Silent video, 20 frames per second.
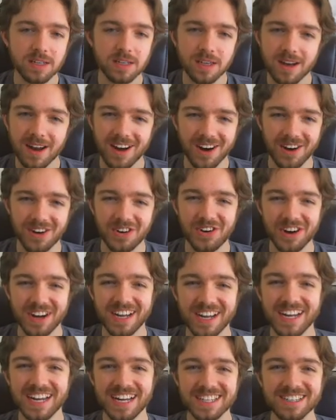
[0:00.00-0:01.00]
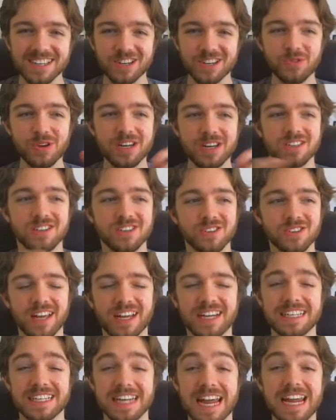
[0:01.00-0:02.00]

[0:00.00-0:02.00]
You know, it's like you read it and you're like,